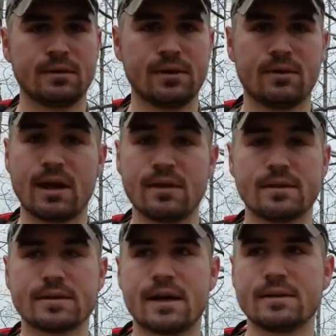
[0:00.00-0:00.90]
you know, kind of
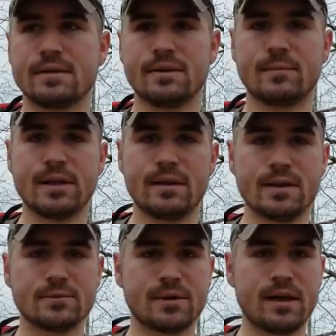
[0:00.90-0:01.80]
the sky's the limit, and
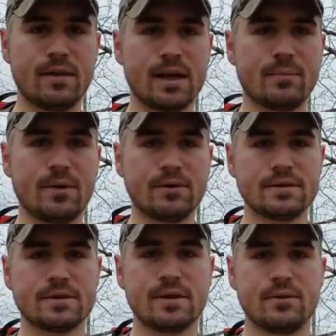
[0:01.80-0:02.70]
that's what I like about
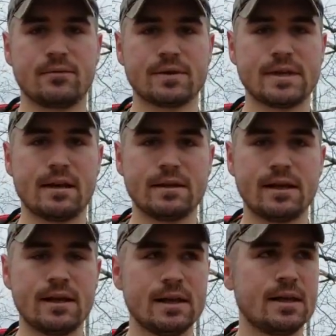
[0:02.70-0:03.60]
this, the
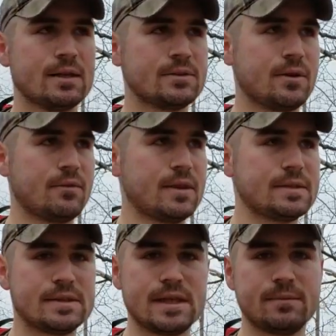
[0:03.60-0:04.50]
universality. So if
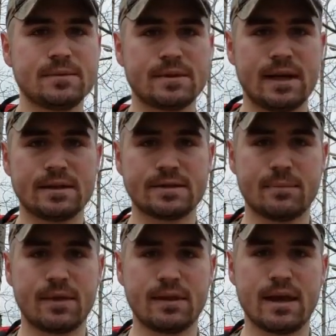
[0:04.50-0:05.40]
this seems like
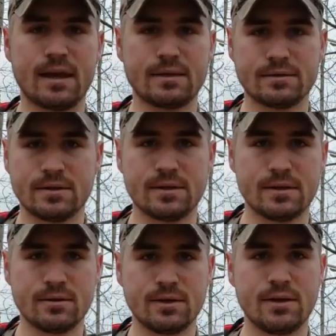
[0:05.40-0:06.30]
something that
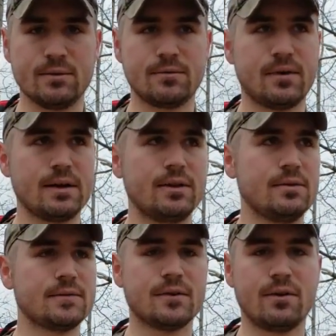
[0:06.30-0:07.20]
you would find
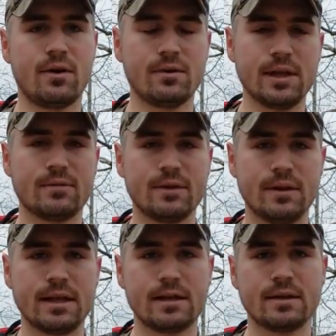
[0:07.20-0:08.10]
useful, I'll leave a
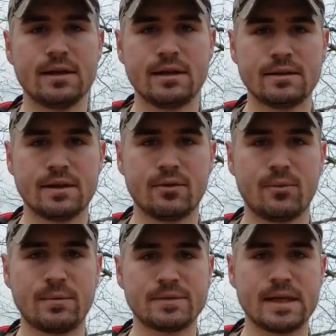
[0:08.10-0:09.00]
link to the
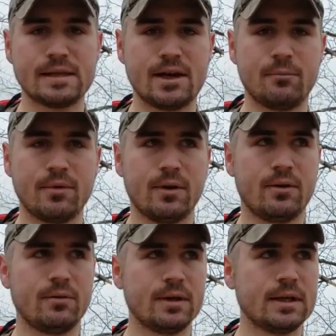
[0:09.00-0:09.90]
website down
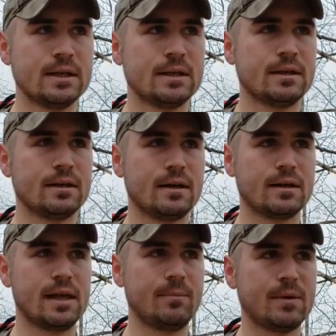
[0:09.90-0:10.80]
below.
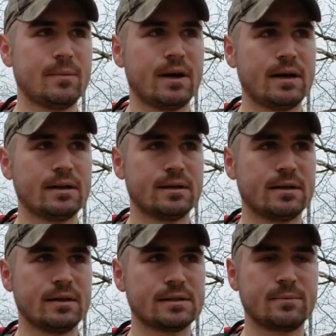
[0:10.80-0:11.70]
Keep in mind,
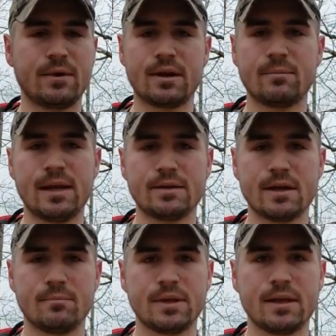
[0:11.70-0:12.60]
it's an American made
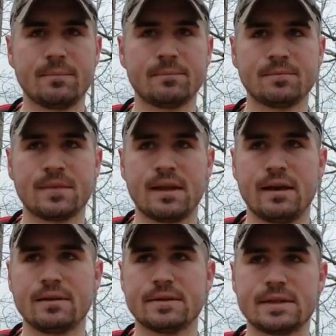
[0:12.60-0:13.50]
company
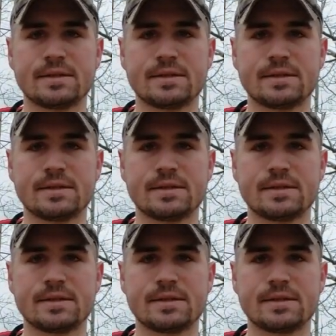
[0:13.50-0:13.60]
and it's a